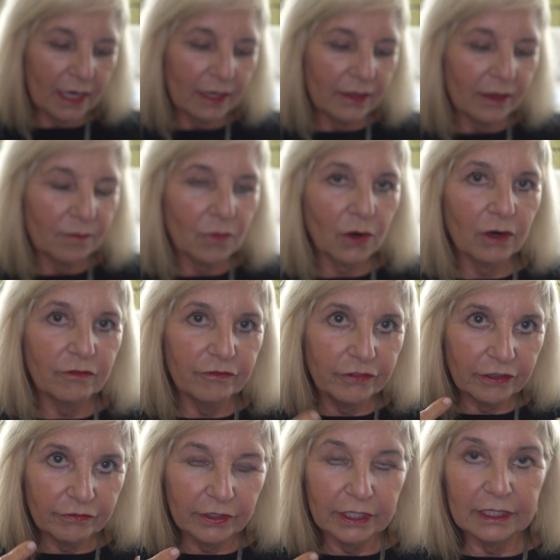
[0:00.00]
of the more
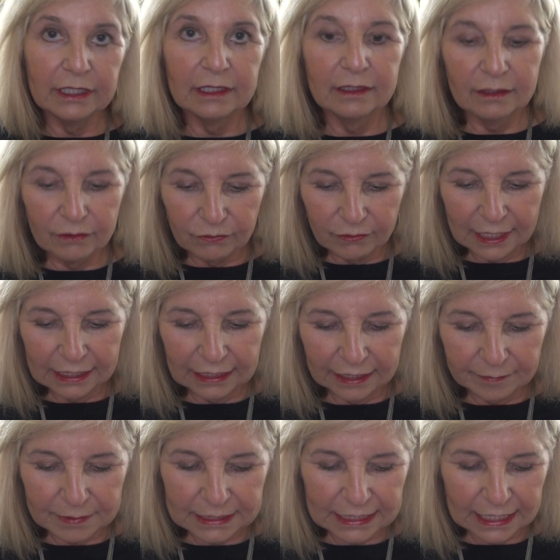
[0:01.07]
vivid red
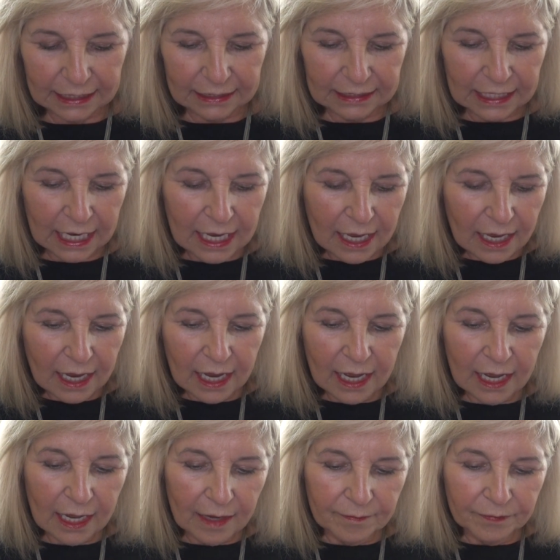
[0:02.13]
lipsticks.
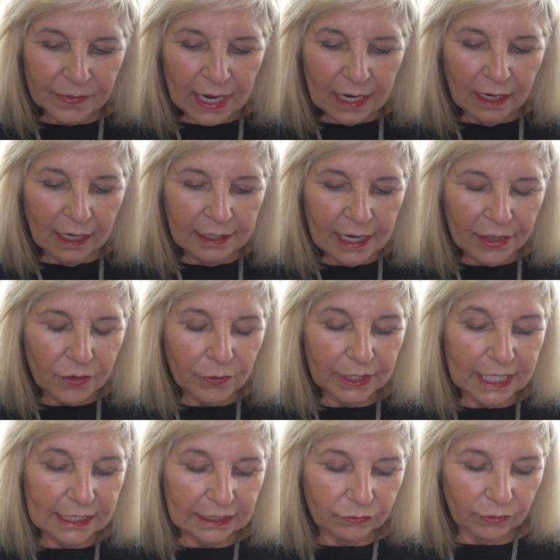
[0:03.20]
Another one
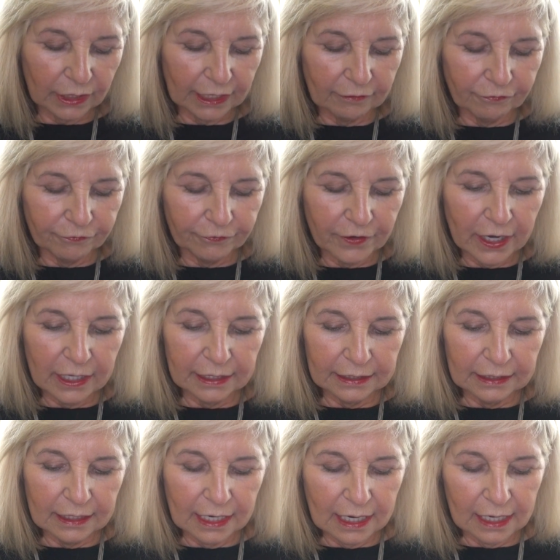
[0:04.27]
that's really
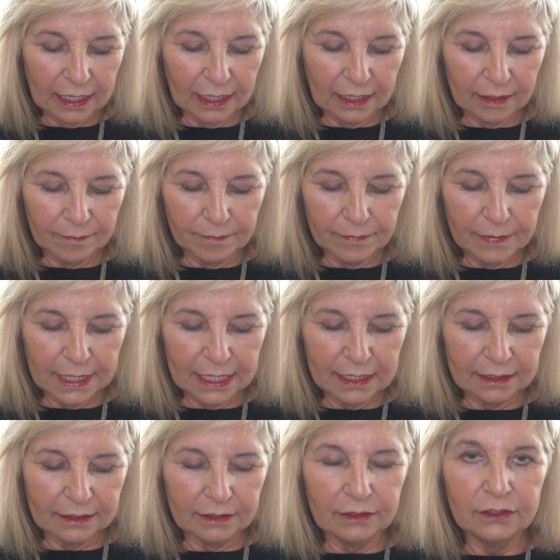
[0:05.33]
fun
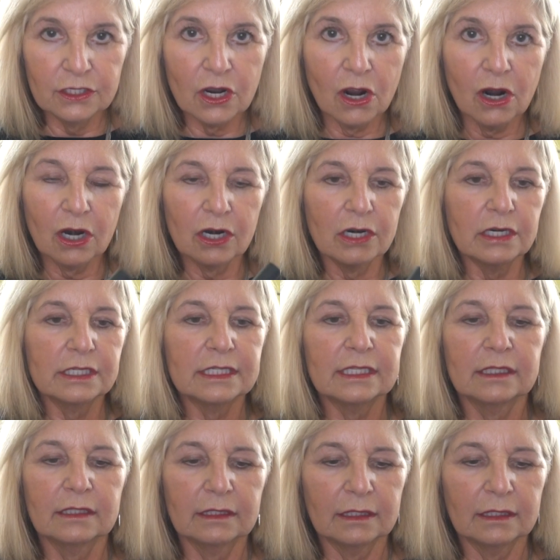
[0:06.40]
is NARS.